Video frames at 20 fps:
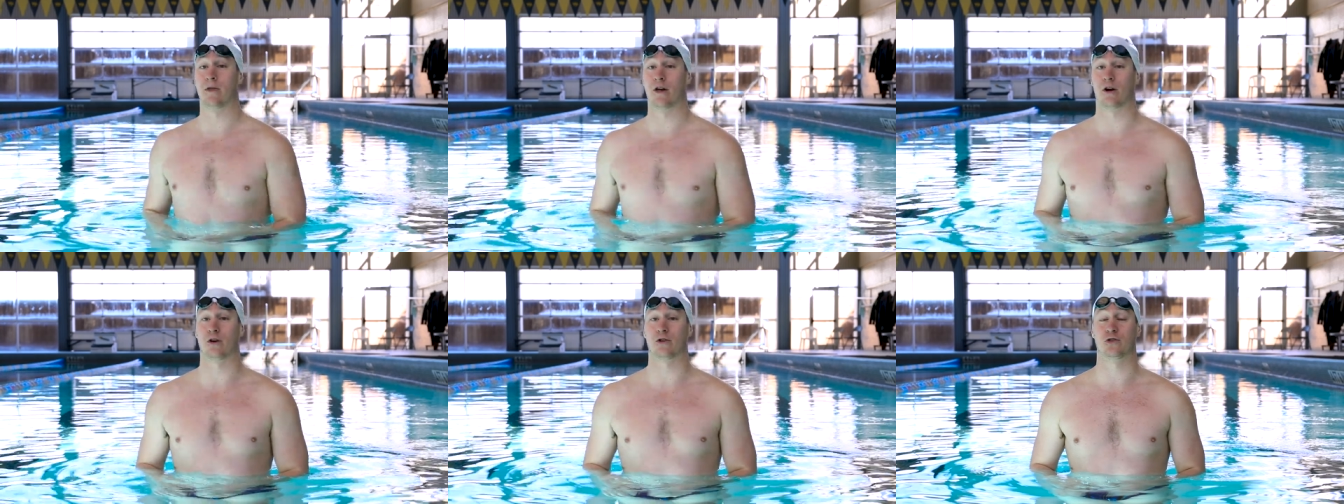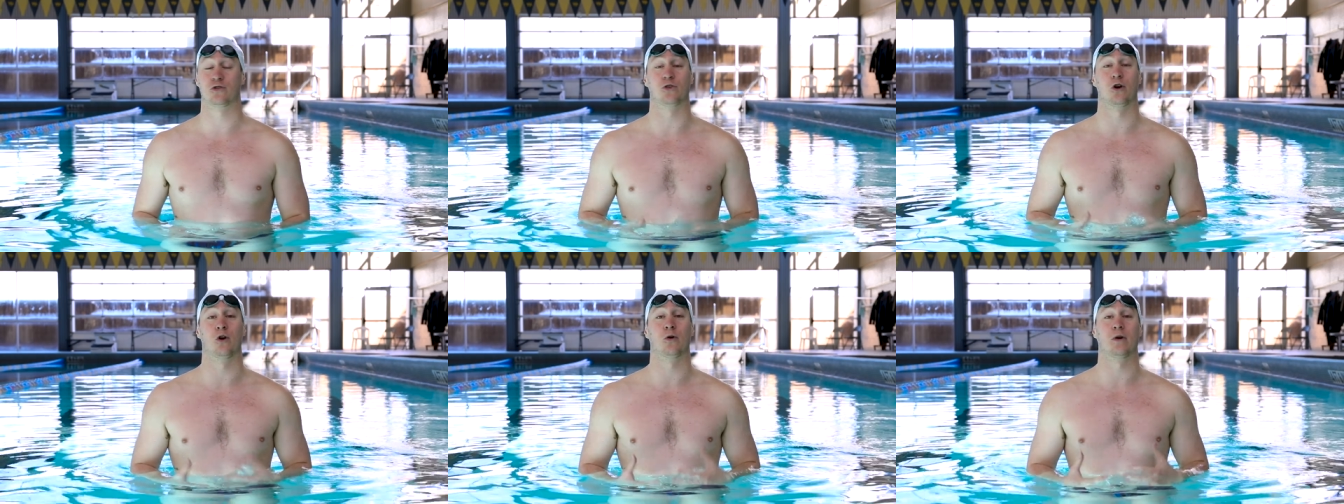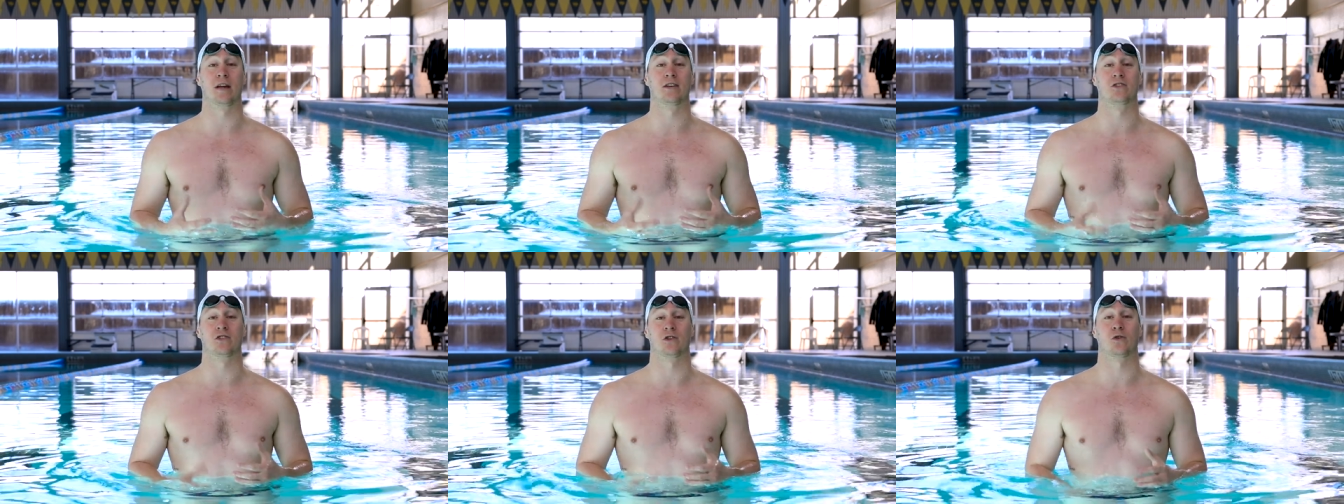then our
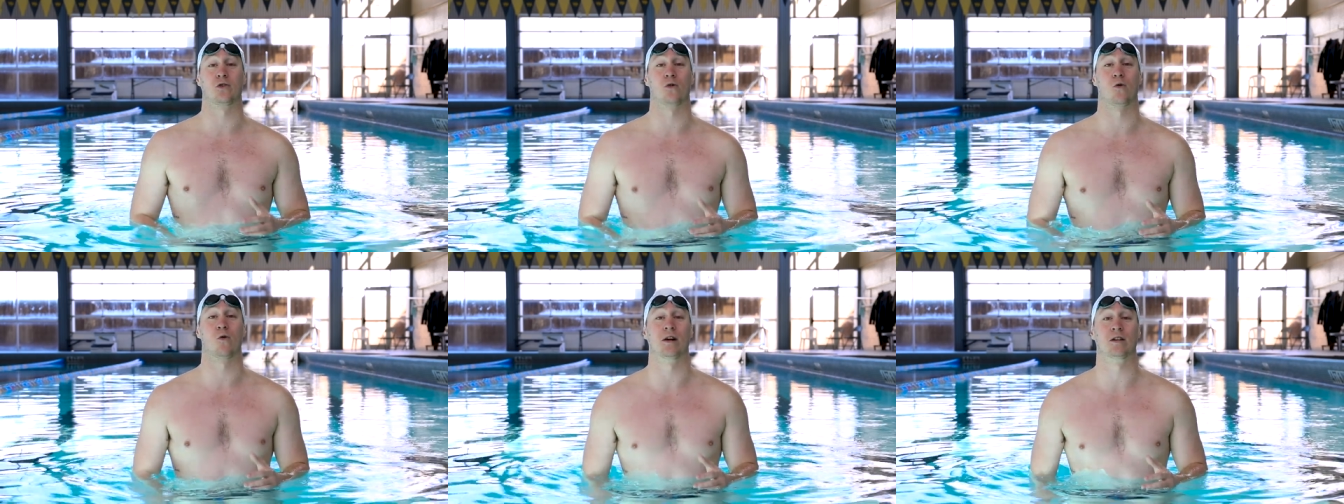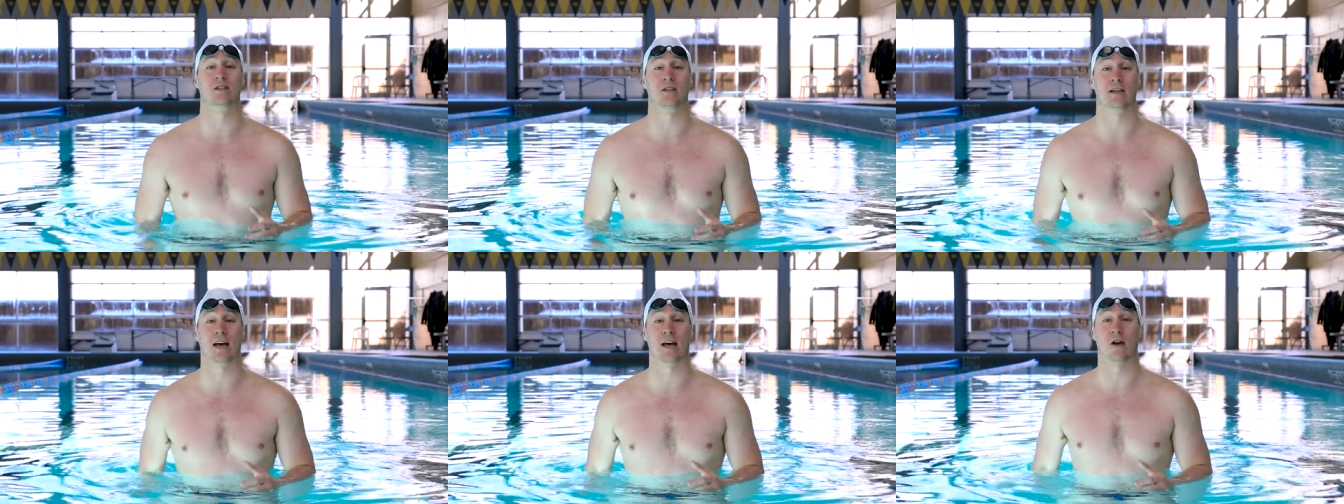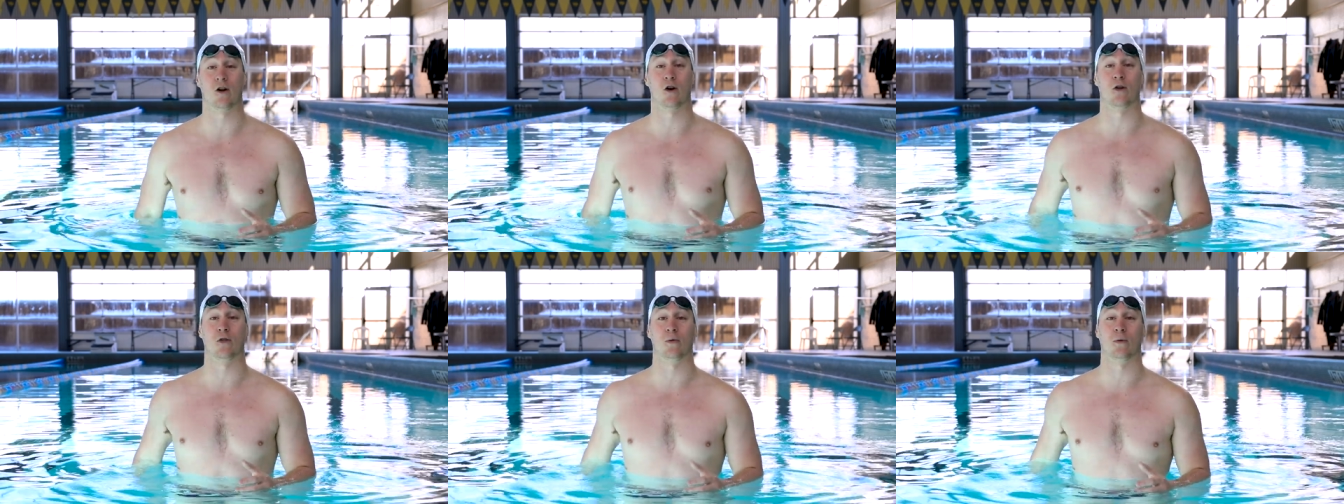stroke isn't going to
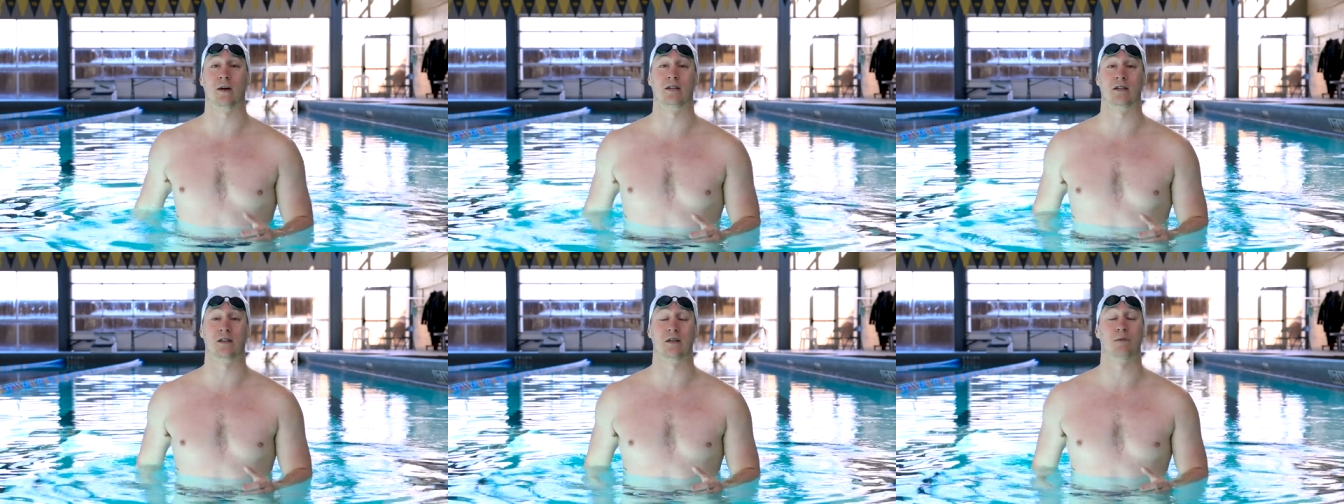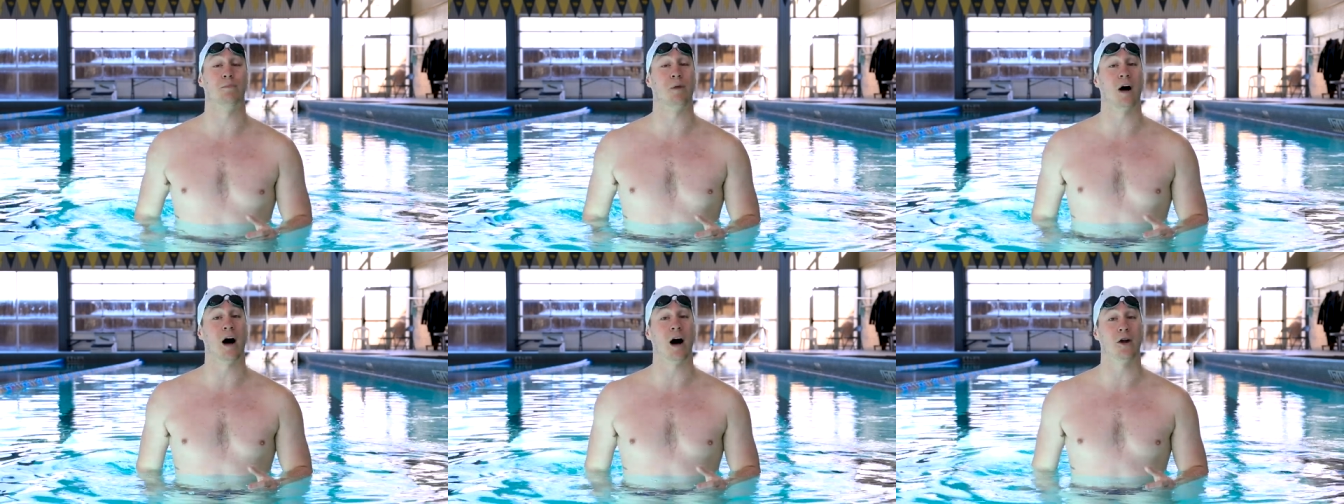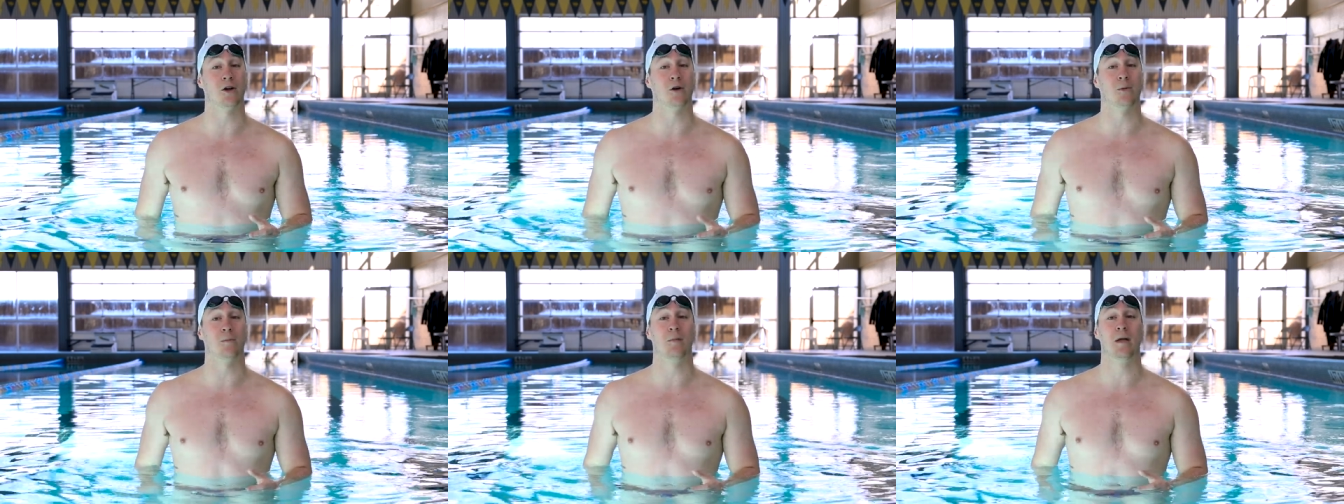get all the way to the
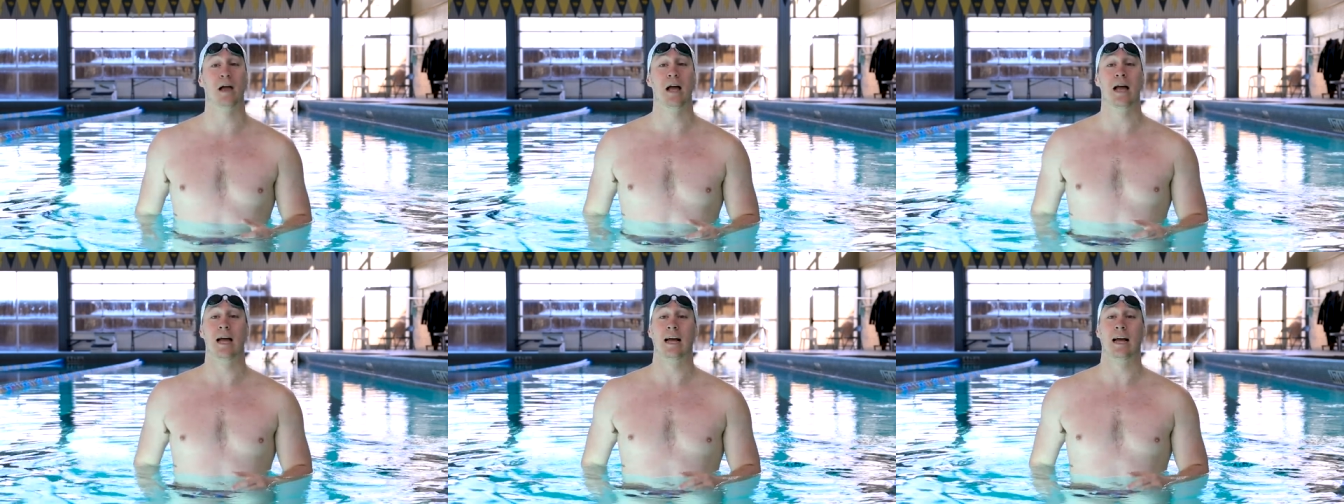bottom.